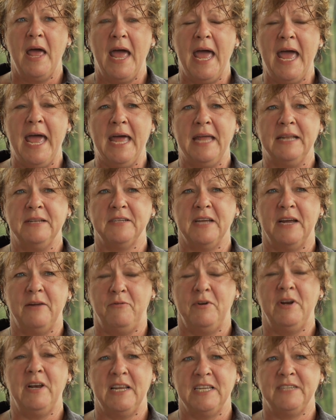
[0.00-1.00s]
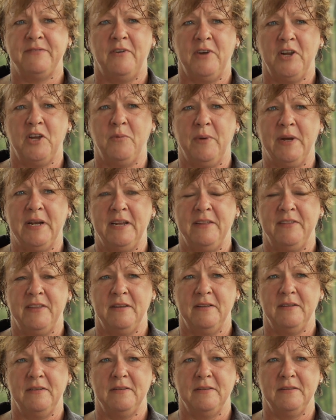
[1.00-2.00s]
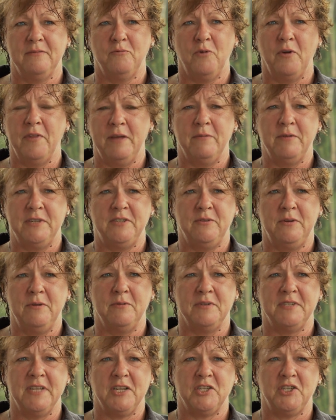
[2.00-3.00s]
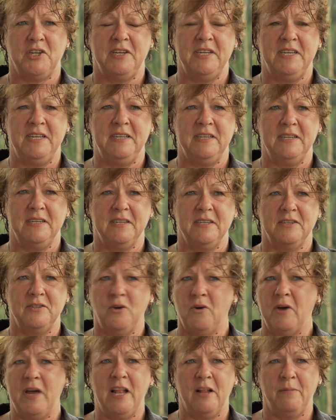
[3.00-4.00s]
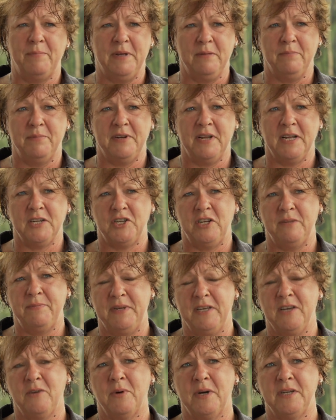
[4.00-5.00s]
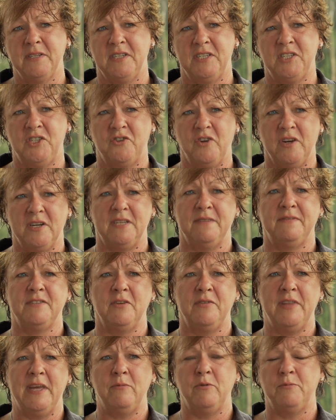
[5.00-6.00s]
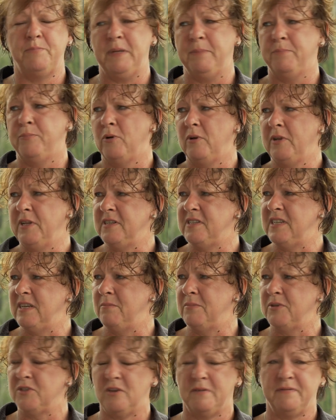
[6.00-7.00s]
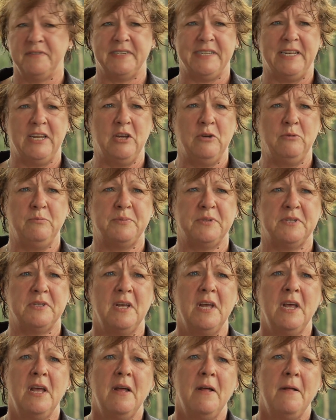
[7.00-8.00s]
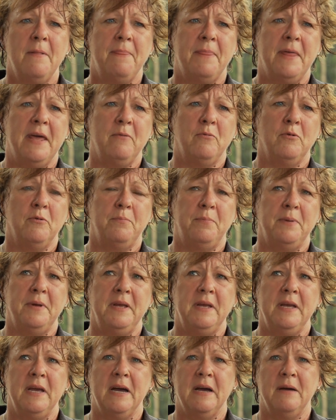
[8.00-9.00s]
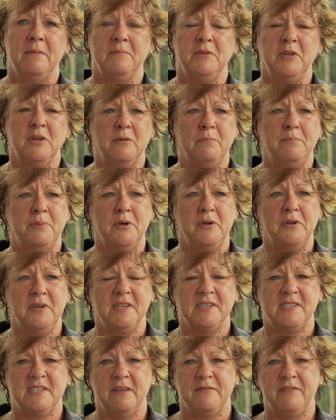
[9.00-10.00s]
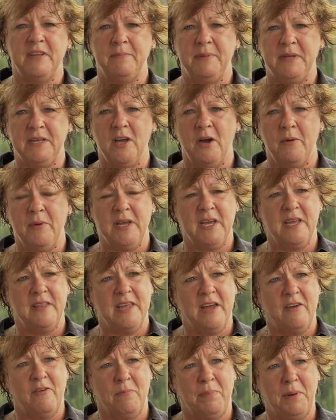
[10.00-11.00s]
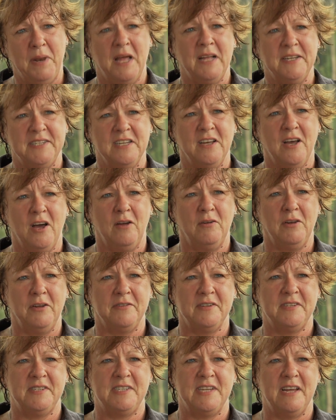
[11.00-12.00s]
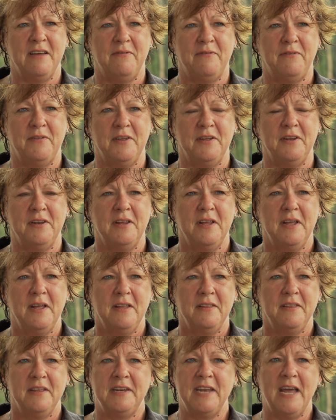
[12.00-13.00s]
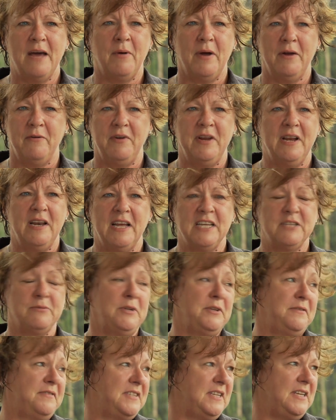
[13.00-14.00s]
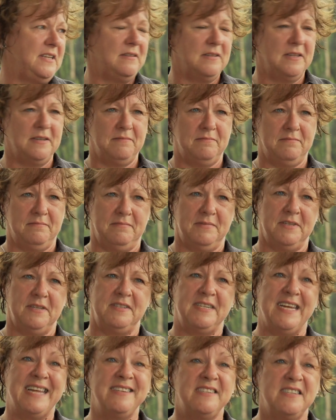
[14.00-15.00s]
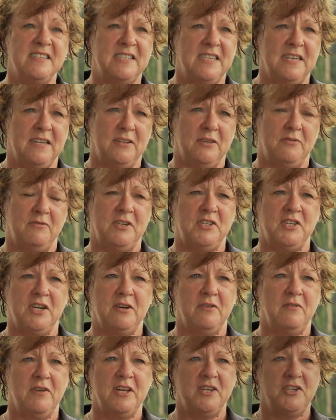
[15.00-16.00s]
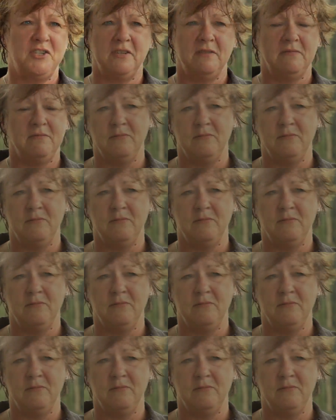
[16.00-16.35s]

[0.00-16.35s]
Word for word: And I realised very quickly that what they were doing was actually not helping, but actually being quite destructive. So they would be pulling timbers off slopes, they would be, um, you know, burning stuff. They'd be going in there and planting a whole lot of stuff that that now I realise, well, you've seen the, the density of the regeneration.